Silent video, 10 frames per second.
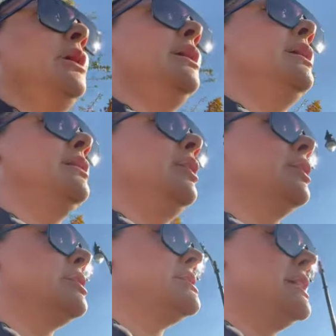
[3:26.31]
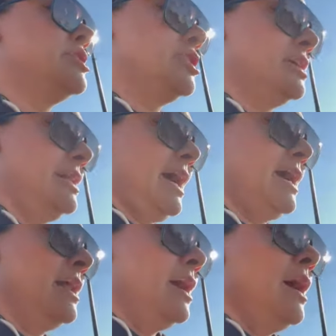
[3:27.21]
a longer session
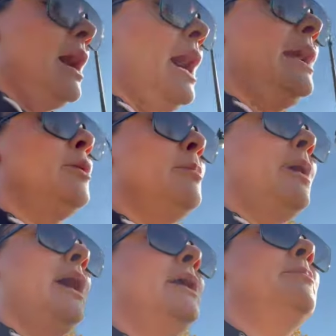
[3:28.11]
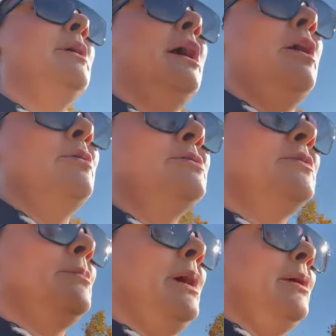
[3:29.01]
that I don't mind, but I always
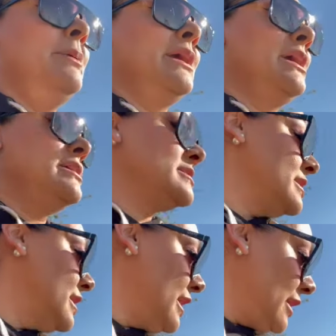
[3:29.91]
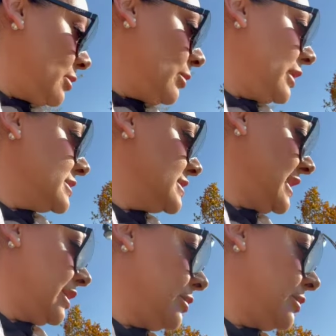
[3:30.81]
feel bad because I don't want to take